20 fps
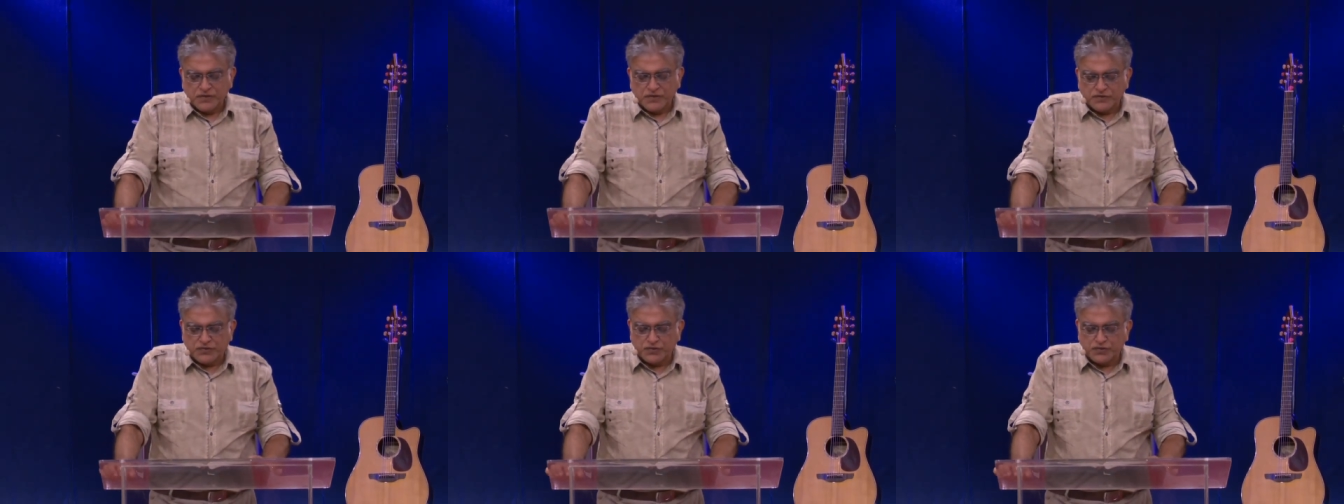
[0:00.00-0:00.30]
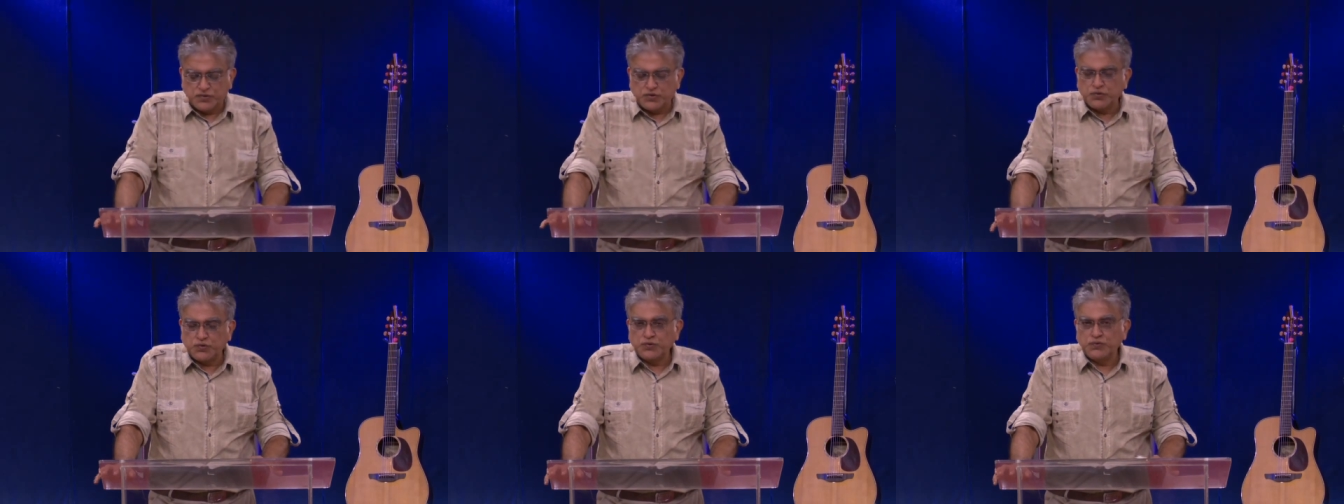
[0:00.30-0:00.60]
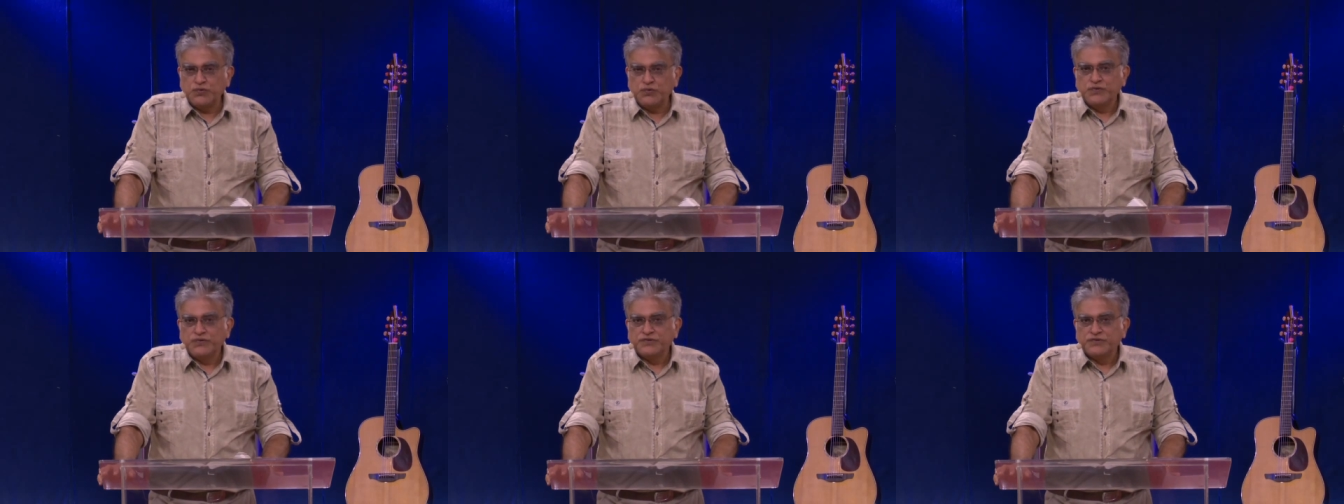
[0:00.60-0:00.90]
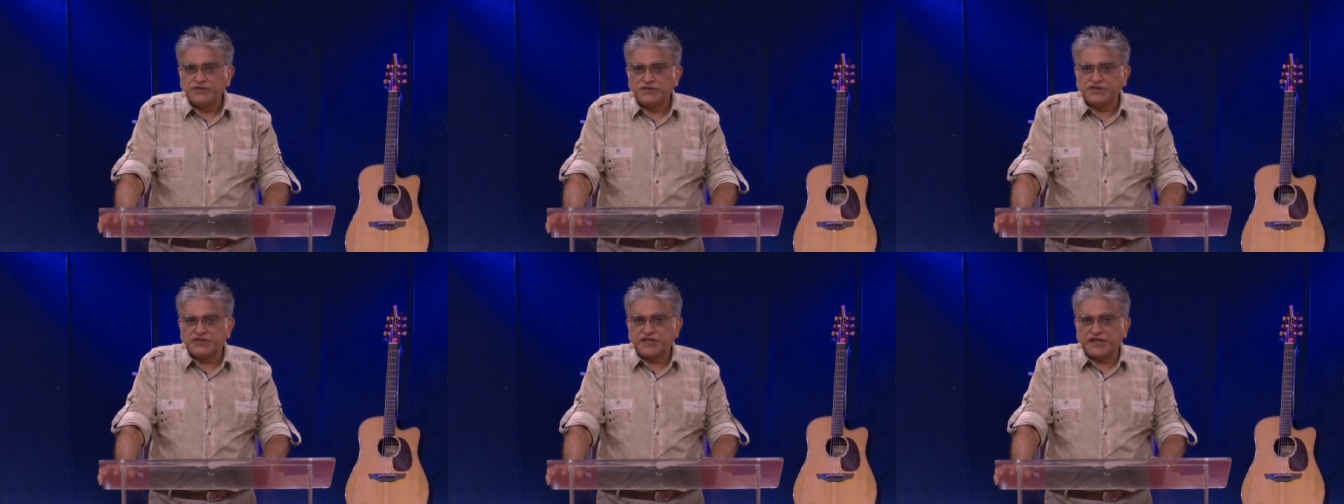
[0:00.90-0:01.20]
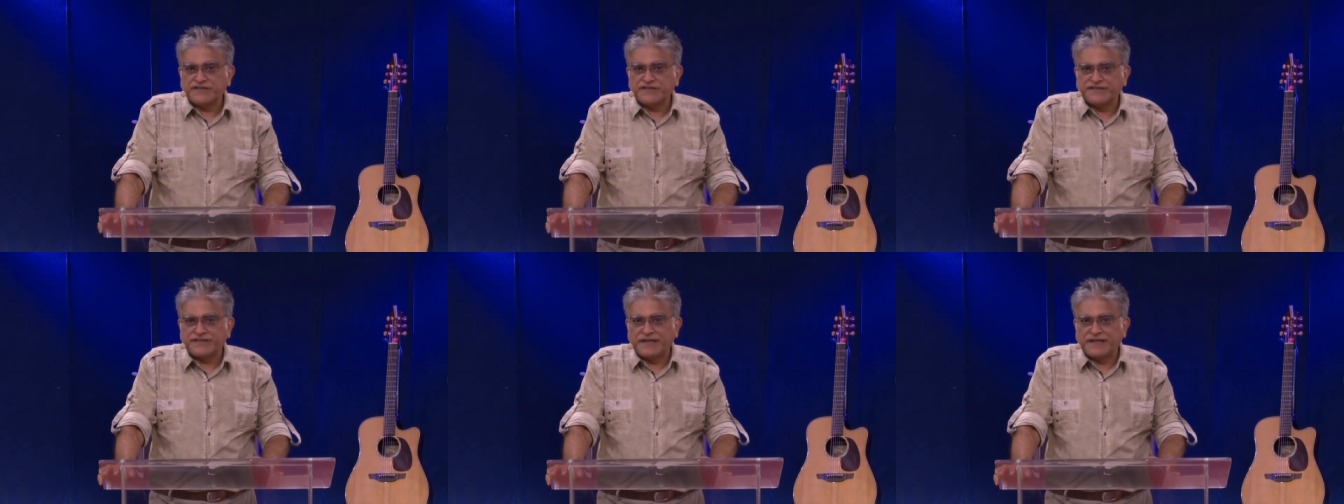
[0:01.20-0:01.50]
To do
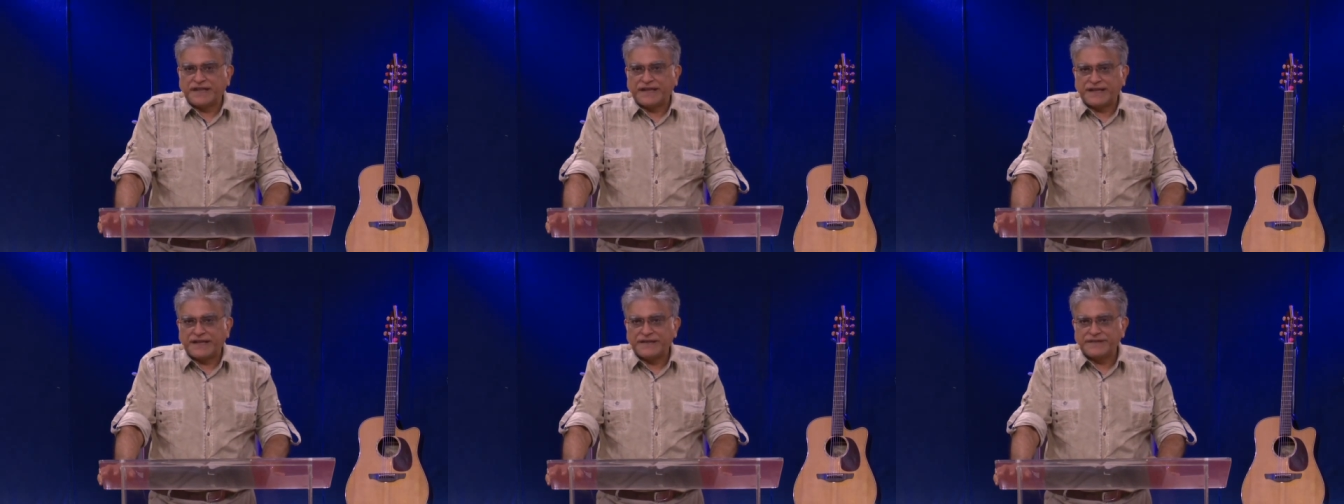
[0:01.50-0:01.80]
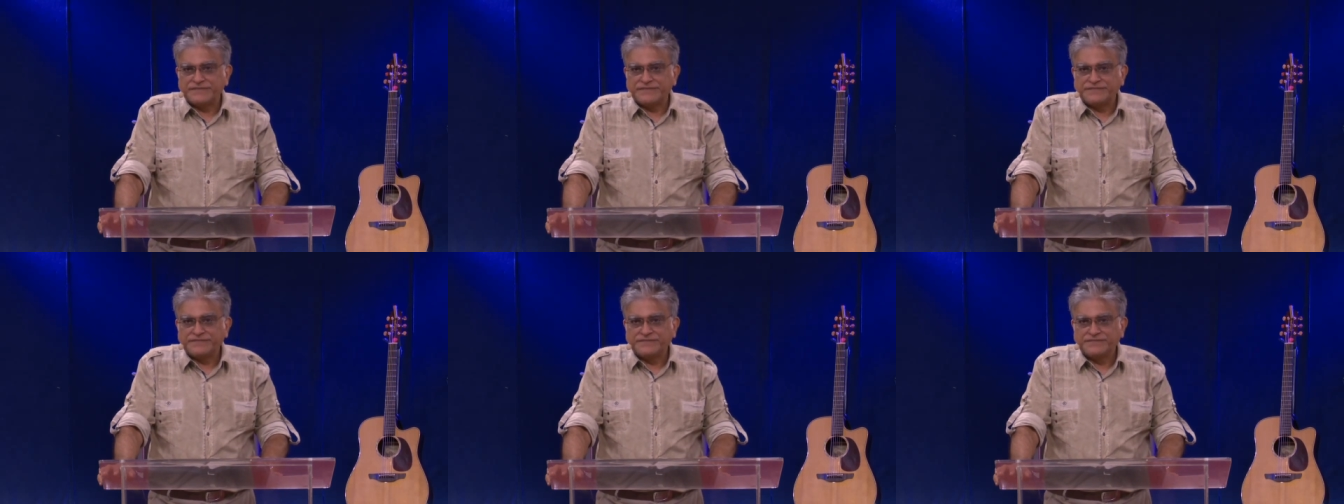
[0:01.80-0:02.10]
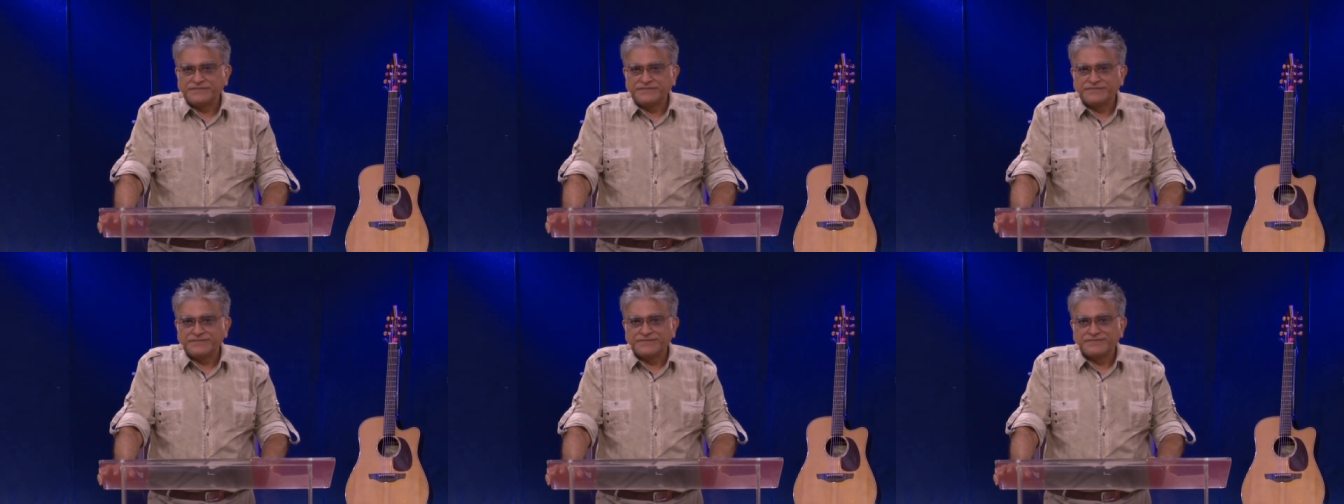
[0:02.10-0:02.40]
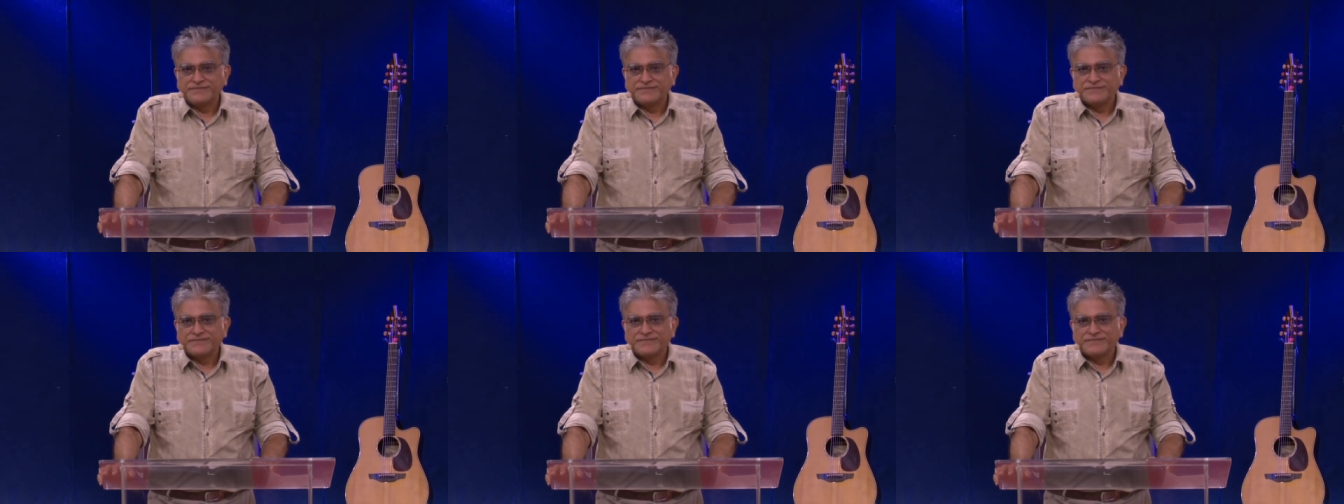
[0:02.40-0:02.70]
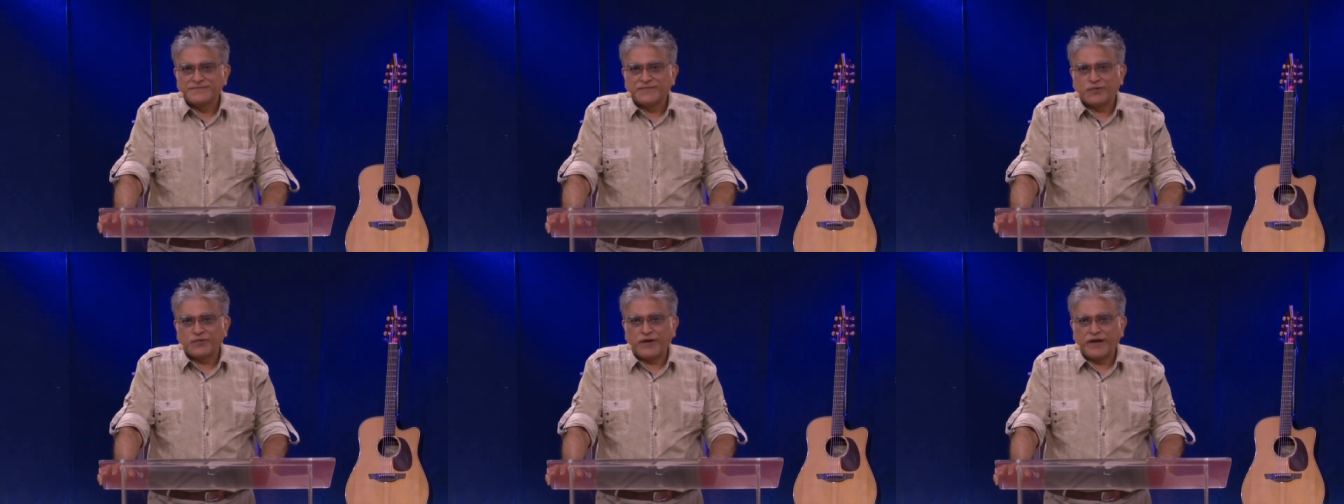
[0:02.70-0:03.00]
justly.
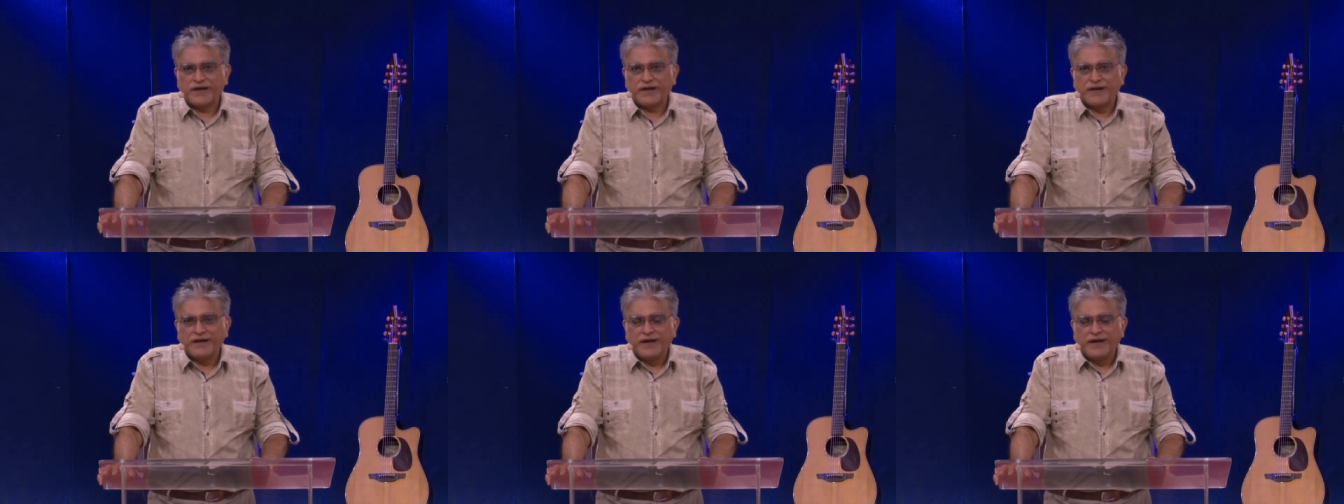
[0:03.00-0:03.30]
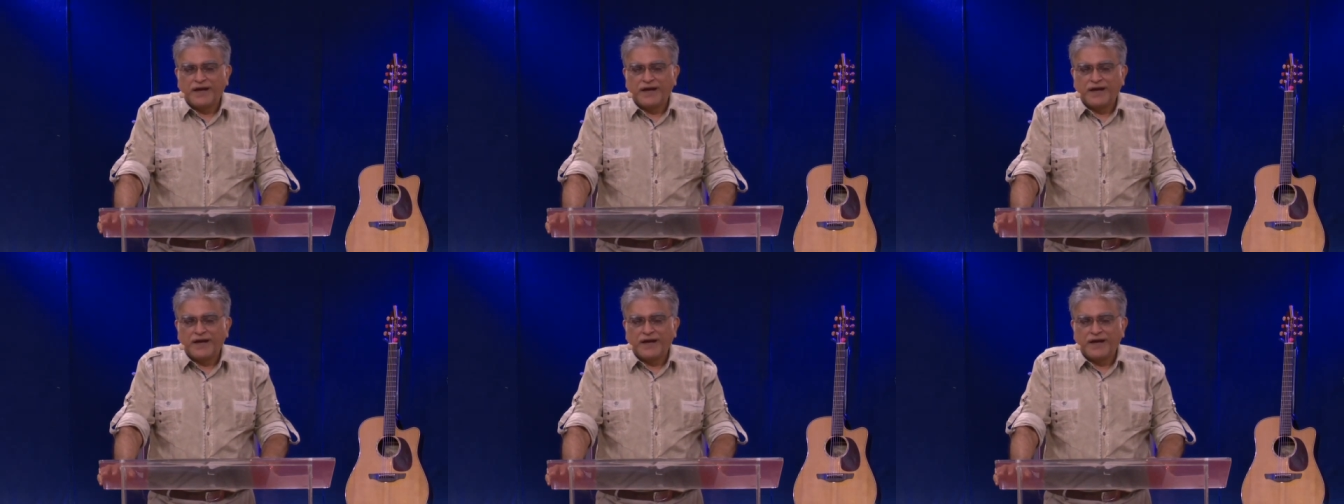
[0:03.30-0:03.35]
Right?